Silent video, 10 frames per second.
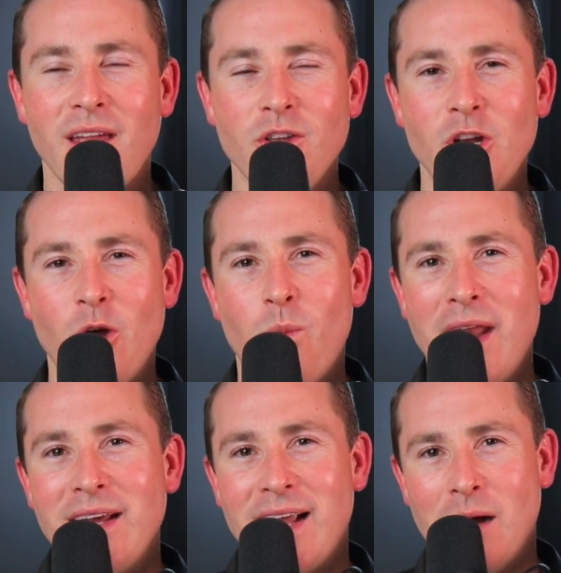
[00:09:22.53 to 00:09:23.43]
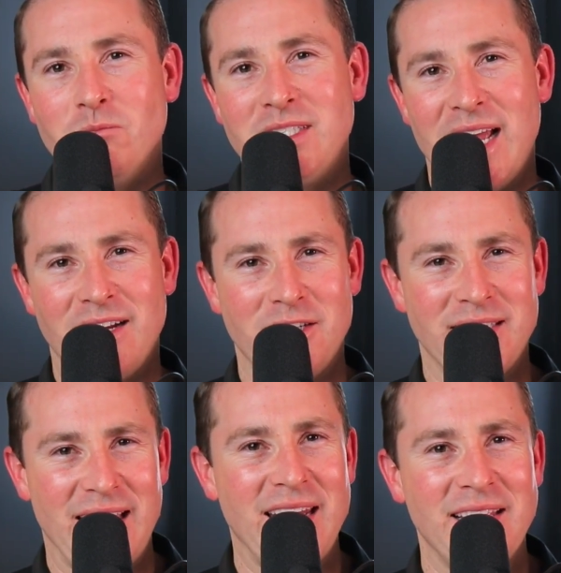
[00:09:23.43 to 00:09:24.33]
when it comes down to
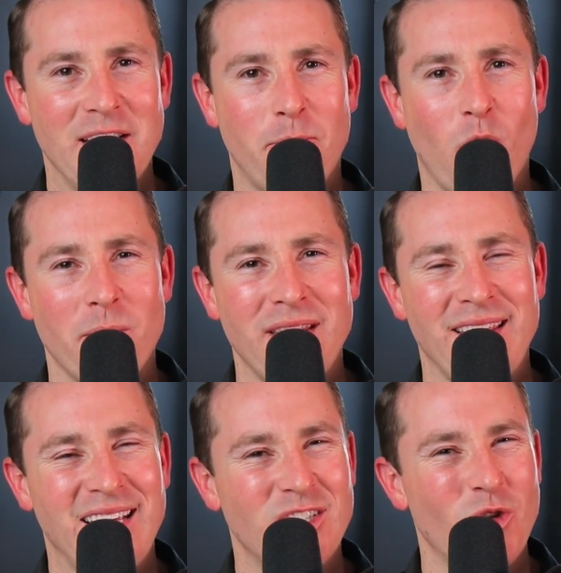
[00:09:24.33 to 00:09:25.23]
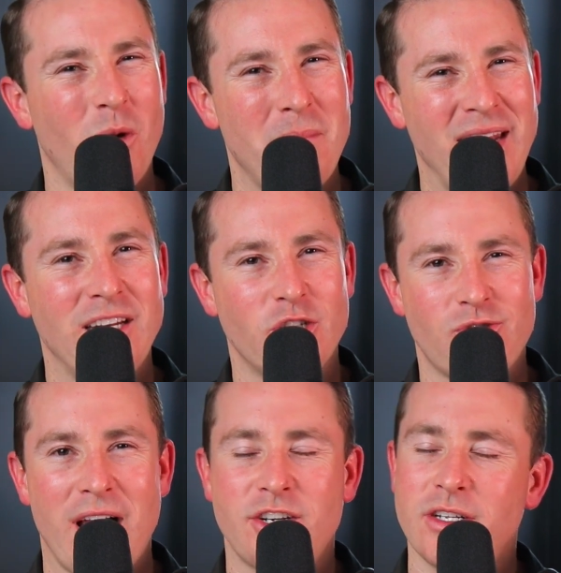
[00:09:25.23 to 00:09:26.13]
setting the appointment, that there's not many
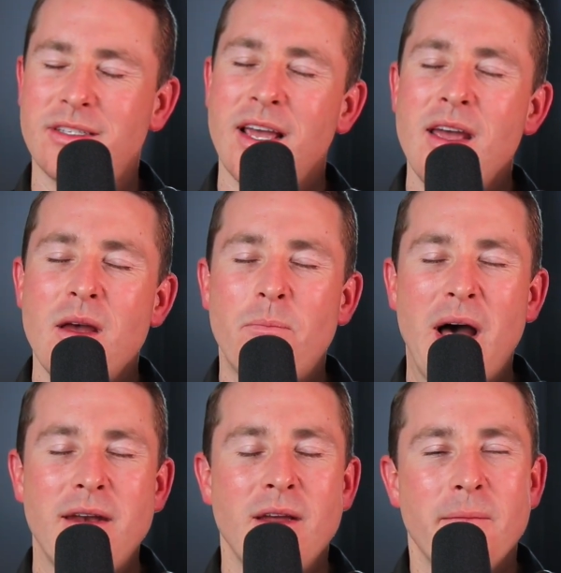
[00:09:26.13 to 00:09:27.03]
distractions, but